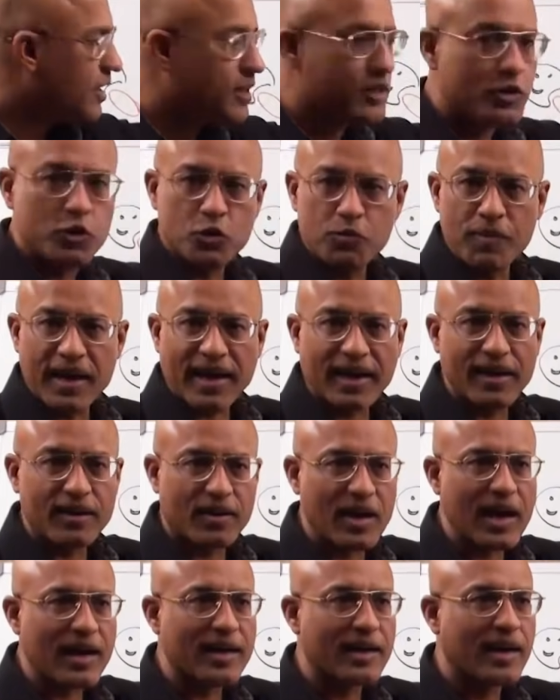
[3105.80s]
you make a
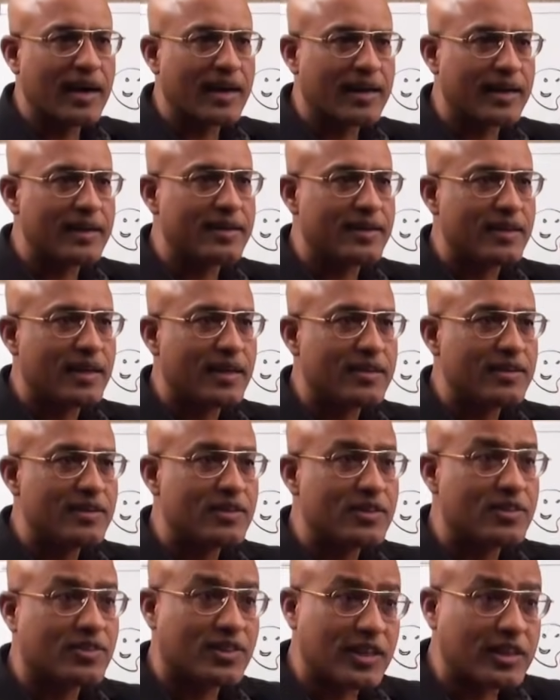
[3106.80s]
drug again
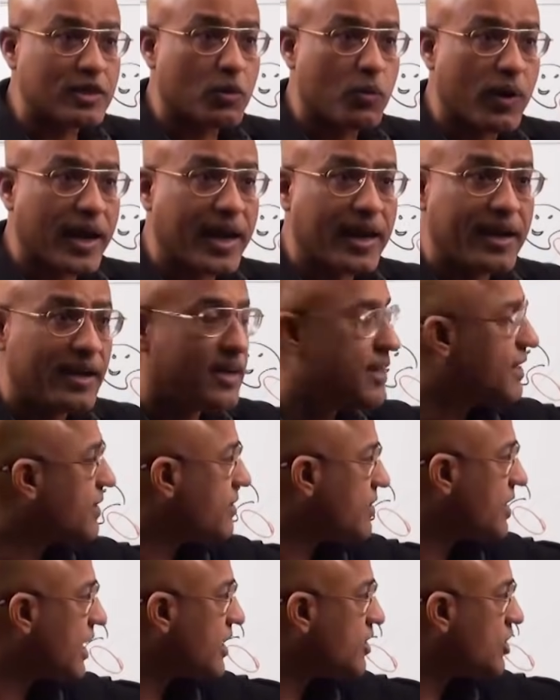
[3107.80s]
uh, such a way
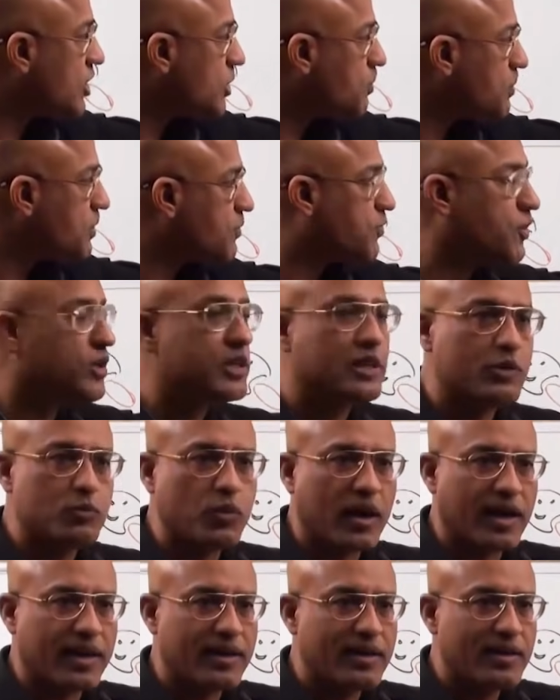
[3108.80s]
that
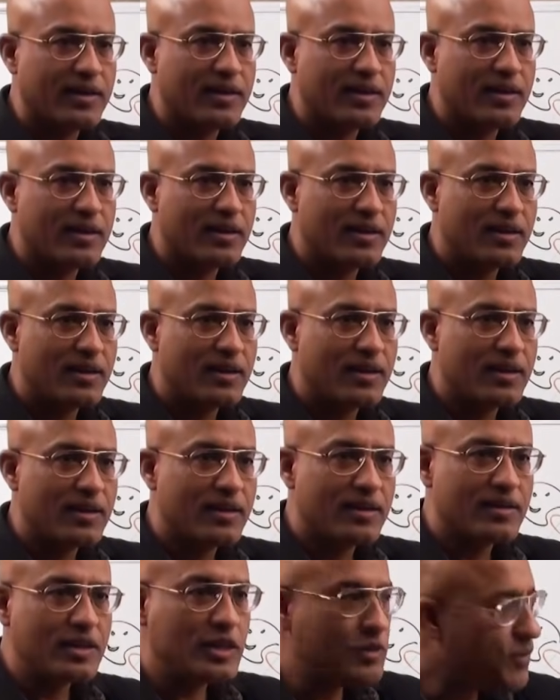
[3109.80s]
GP41,
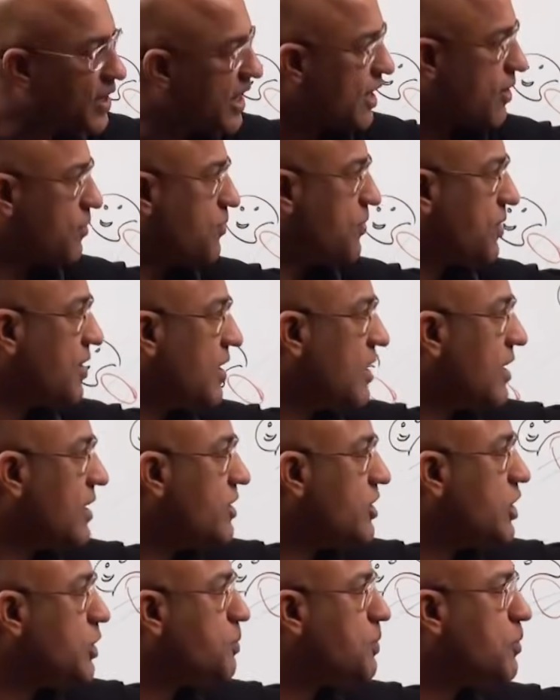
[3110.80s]
even if
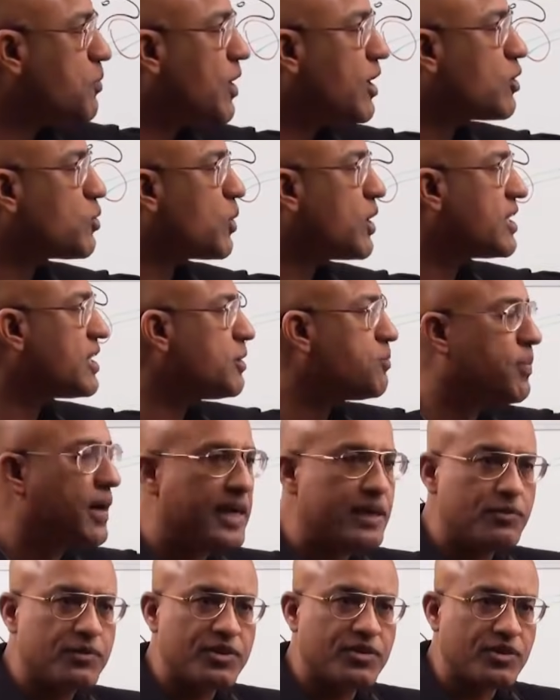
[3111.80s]
GP120
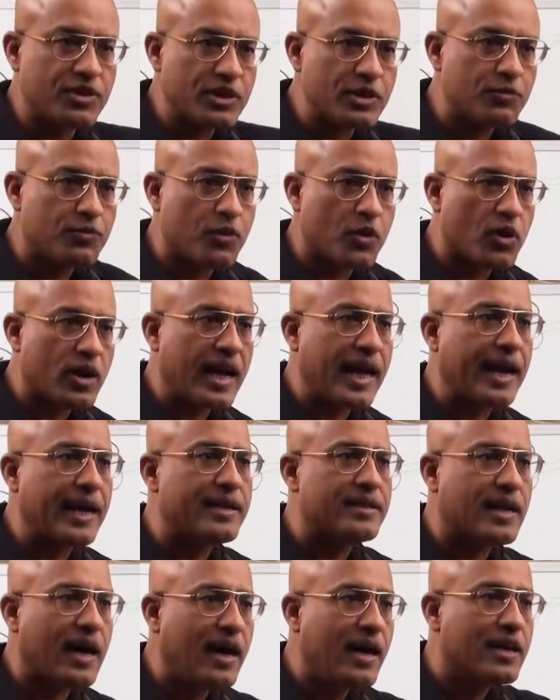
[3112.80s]
bind with CD4
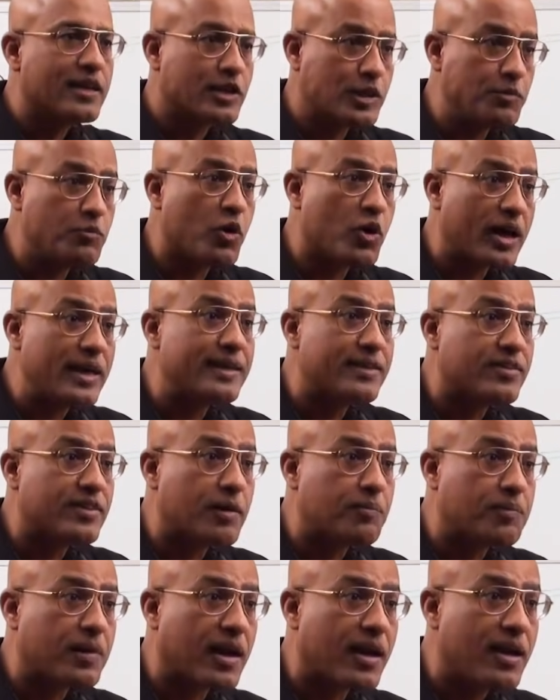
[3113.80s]
and the chemokine
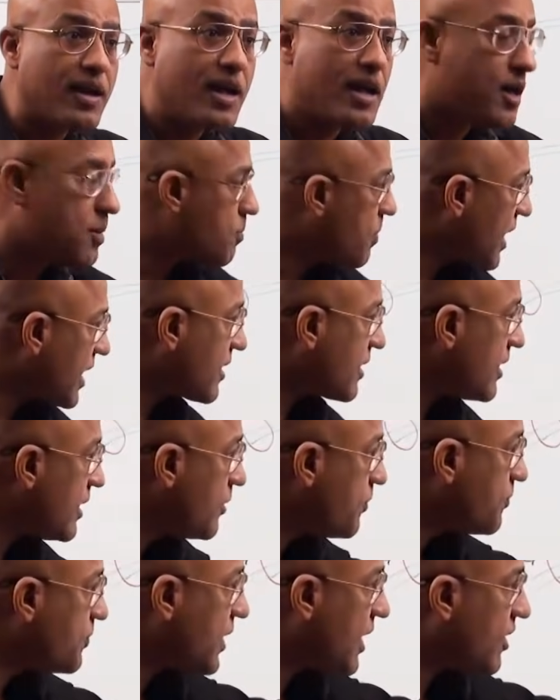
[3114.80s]
receptor, but
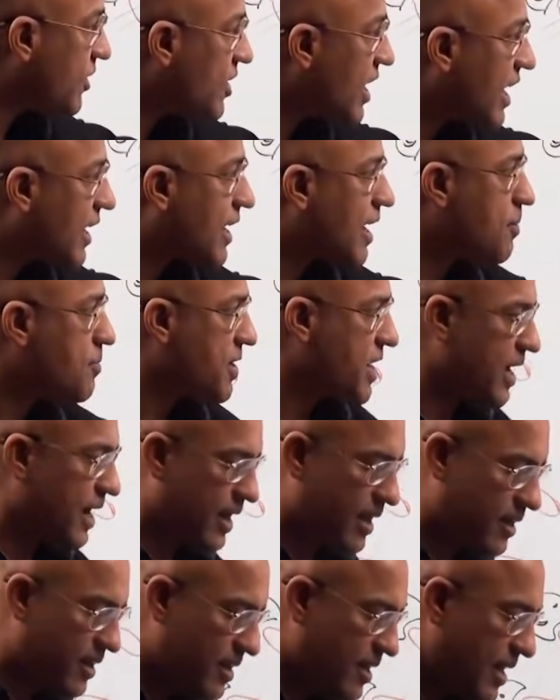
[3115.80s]
if a drug come
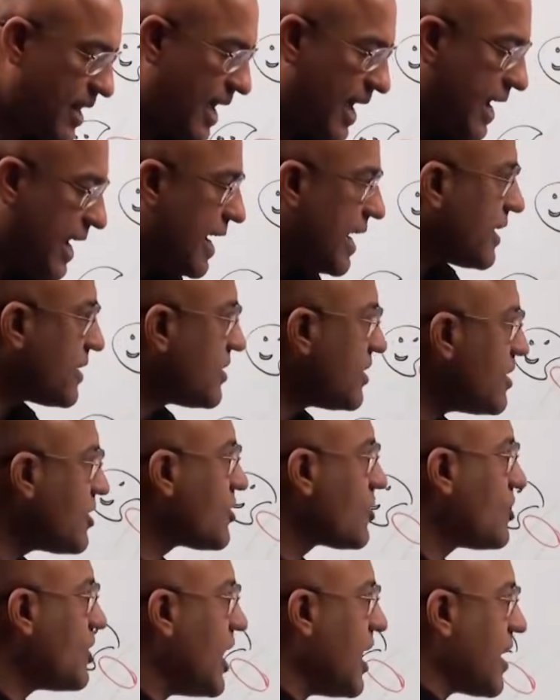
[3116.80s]
here and this
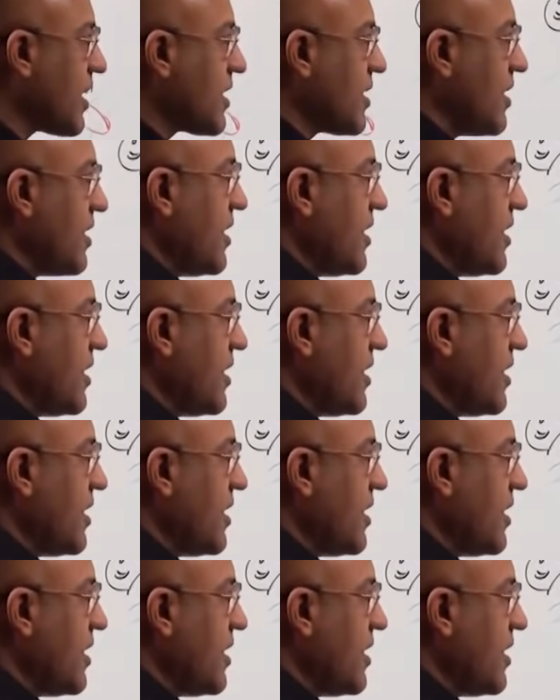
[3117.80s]
drug